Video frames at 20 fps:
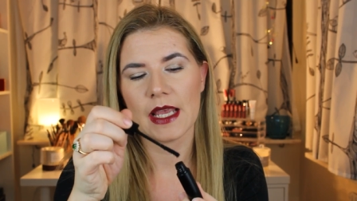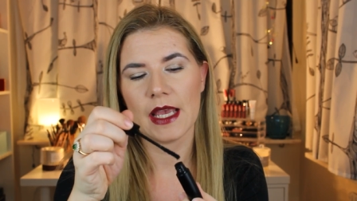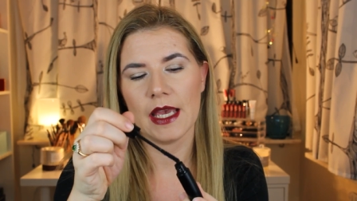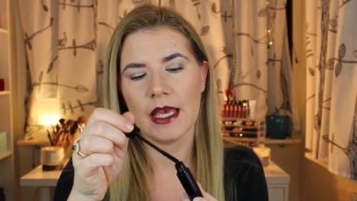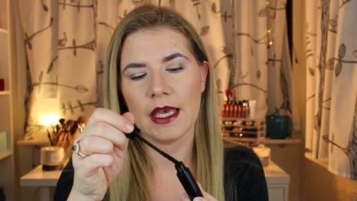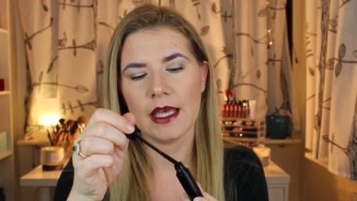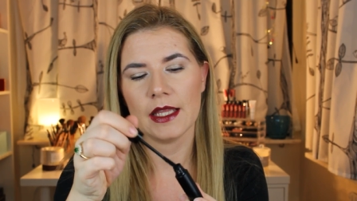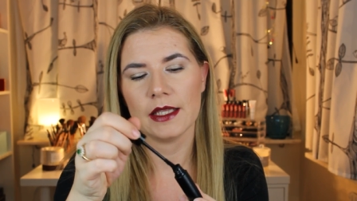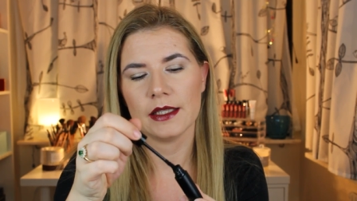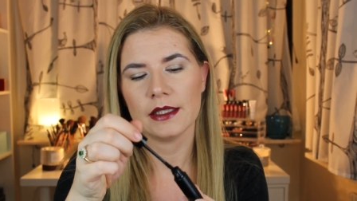
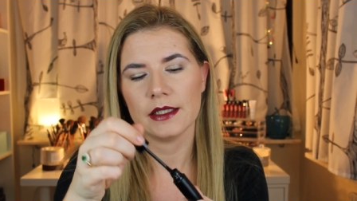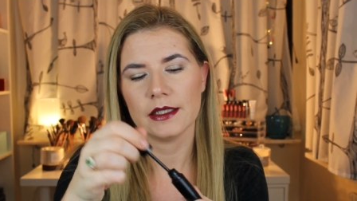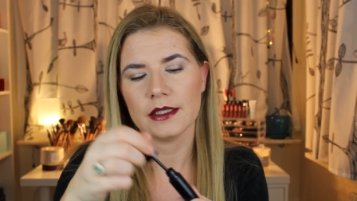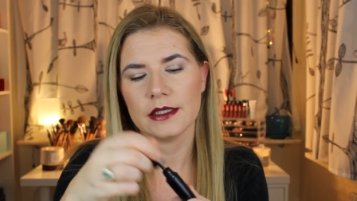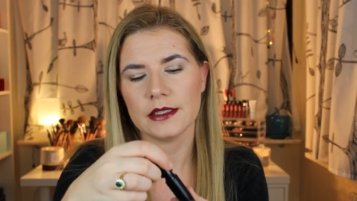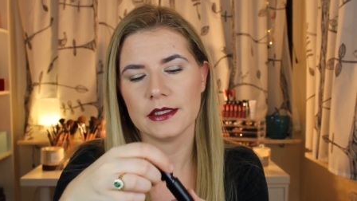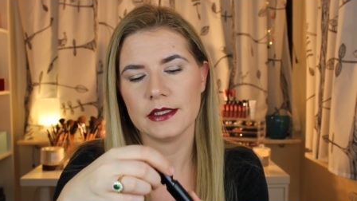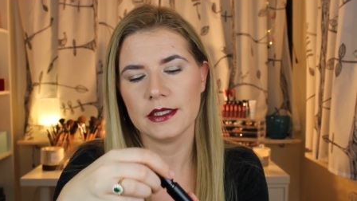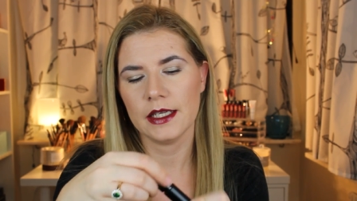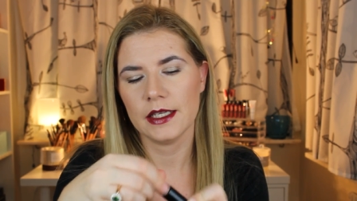and
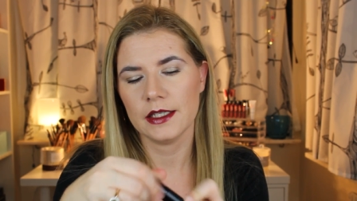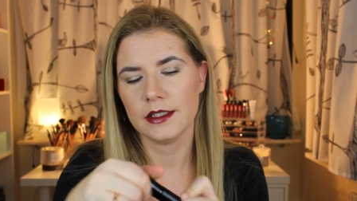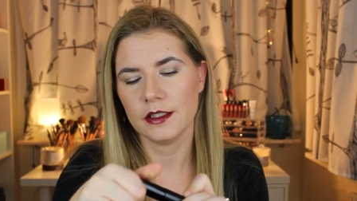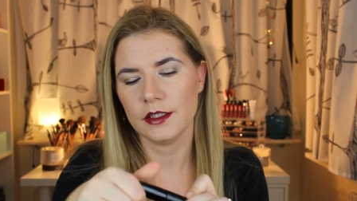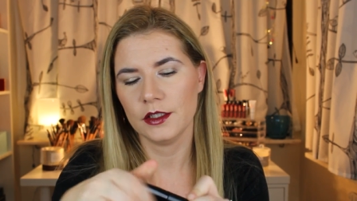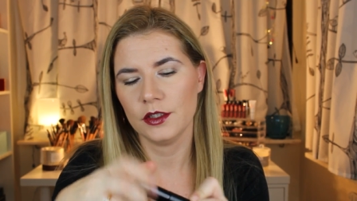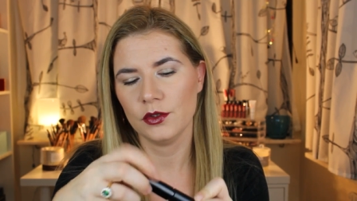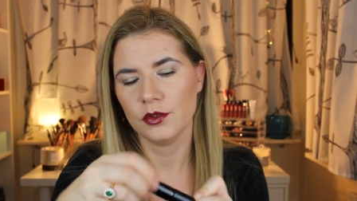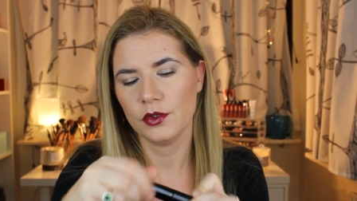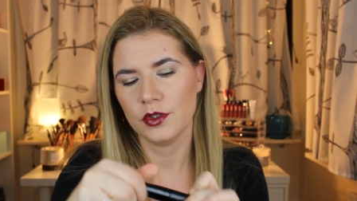then
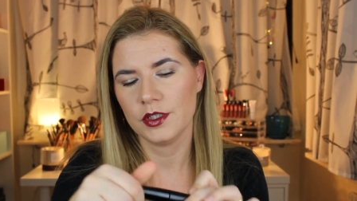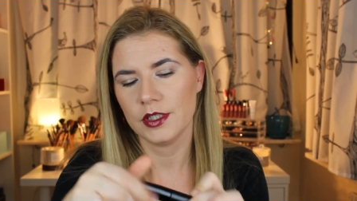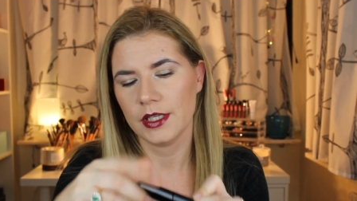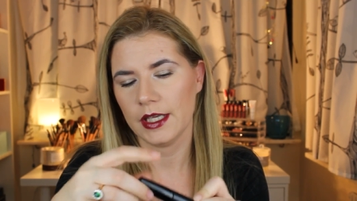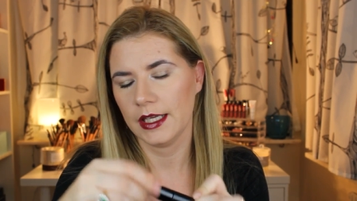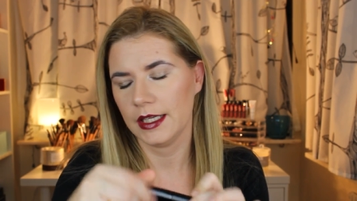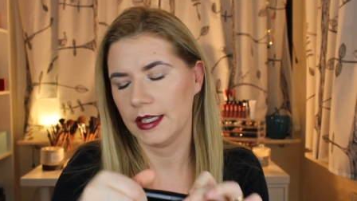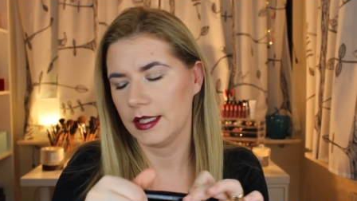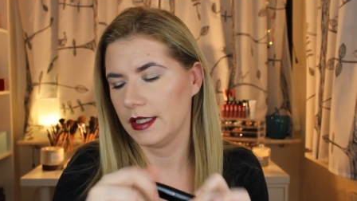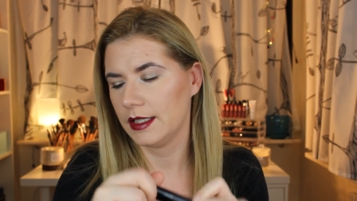you
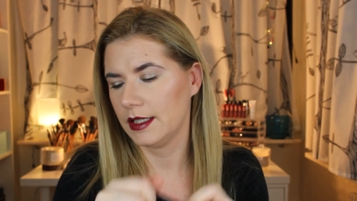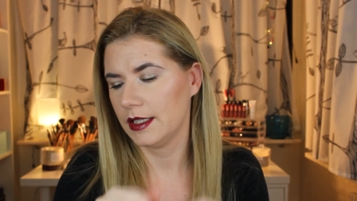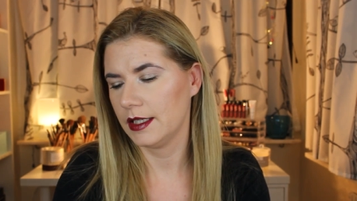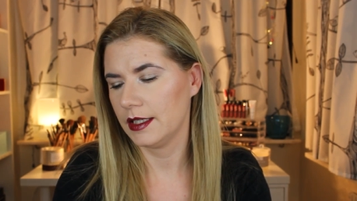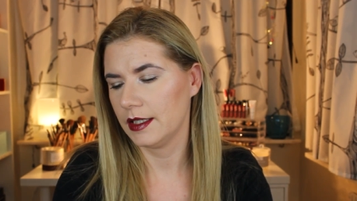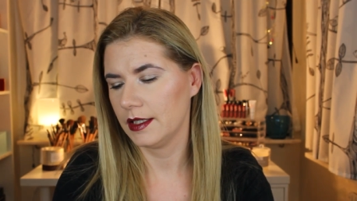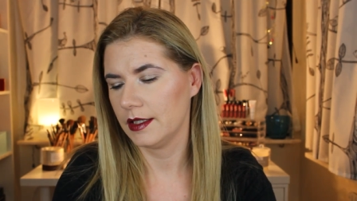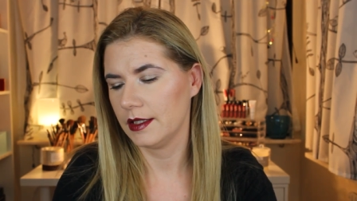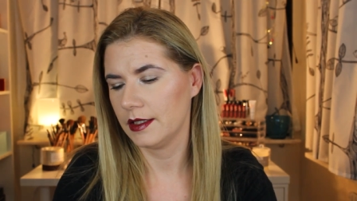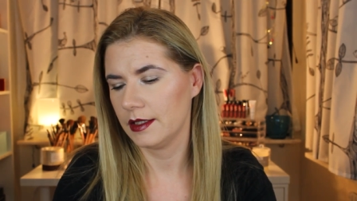take